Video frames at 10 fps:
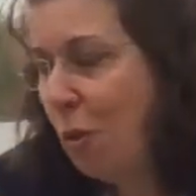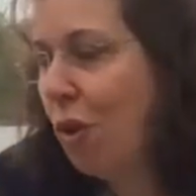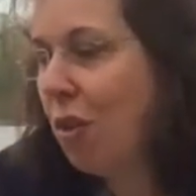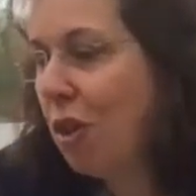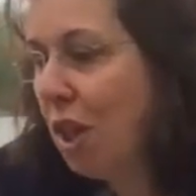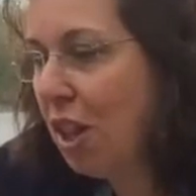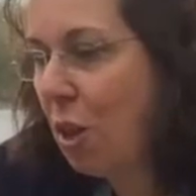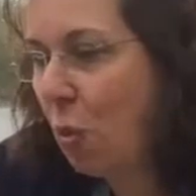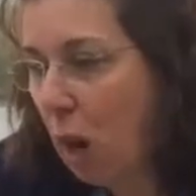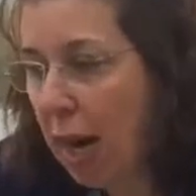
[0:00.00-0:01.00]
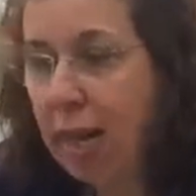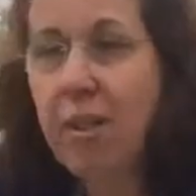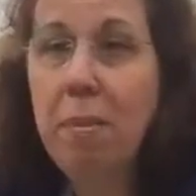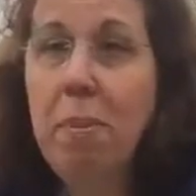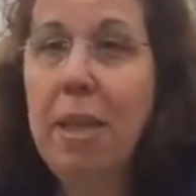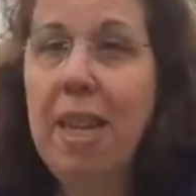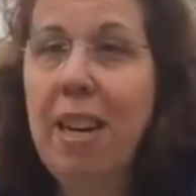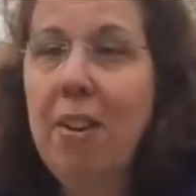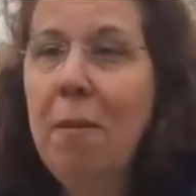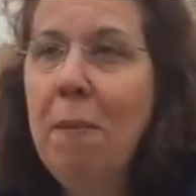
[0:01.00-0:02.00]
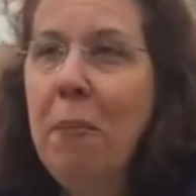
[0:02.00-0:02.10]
worth their while to be there.